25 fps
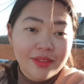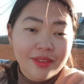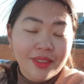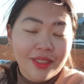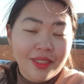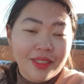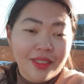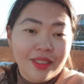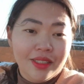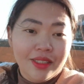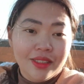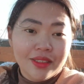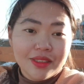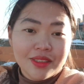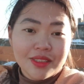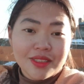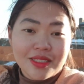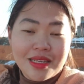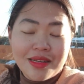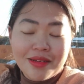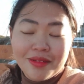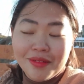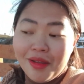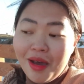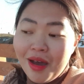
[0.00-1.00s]
It's
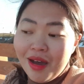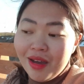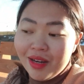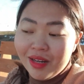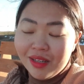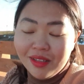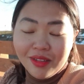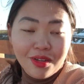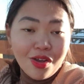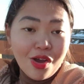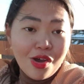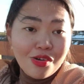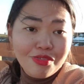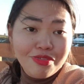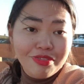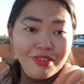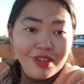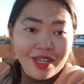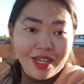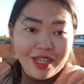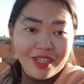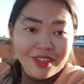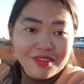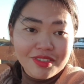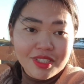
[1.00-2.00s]
not a long
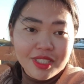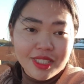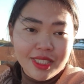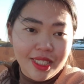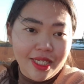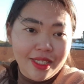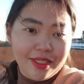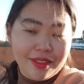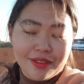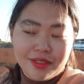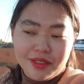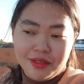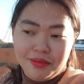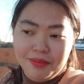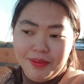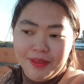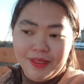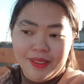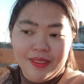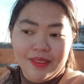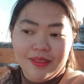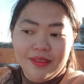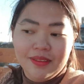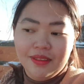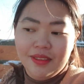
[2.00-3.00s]
flight of stairs,
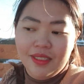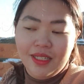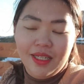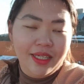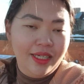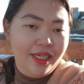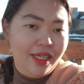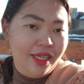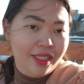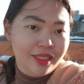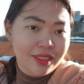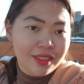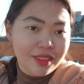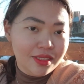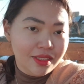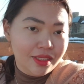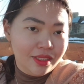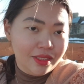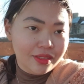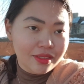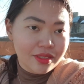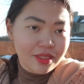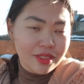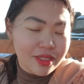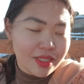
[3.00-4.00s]
but I hate
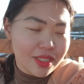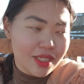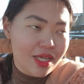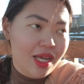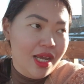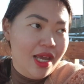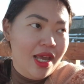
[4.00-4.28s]
stairs.